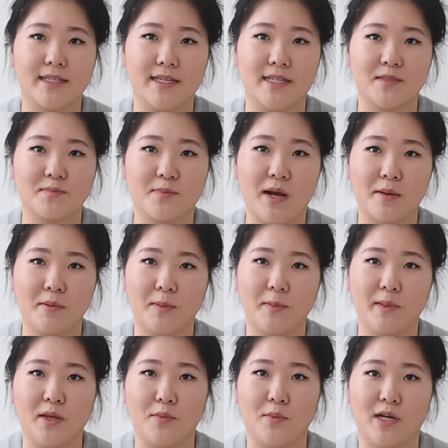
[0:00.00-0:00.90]
is
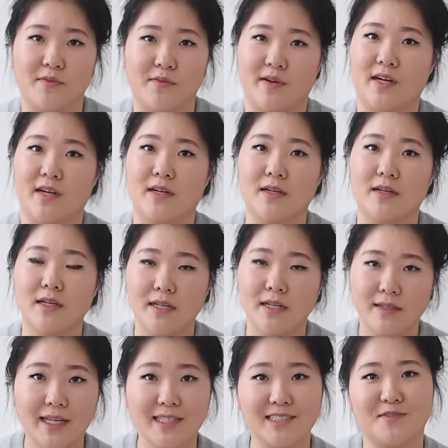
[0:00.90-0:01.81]
probably one of our
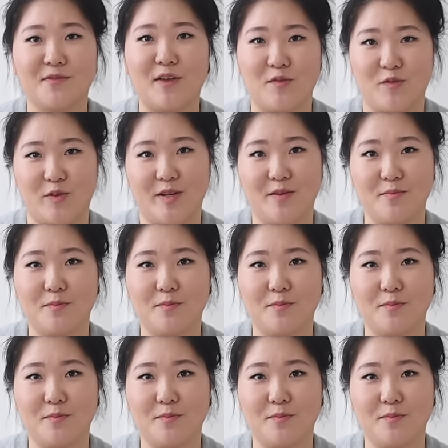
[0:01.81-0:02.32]
next favorite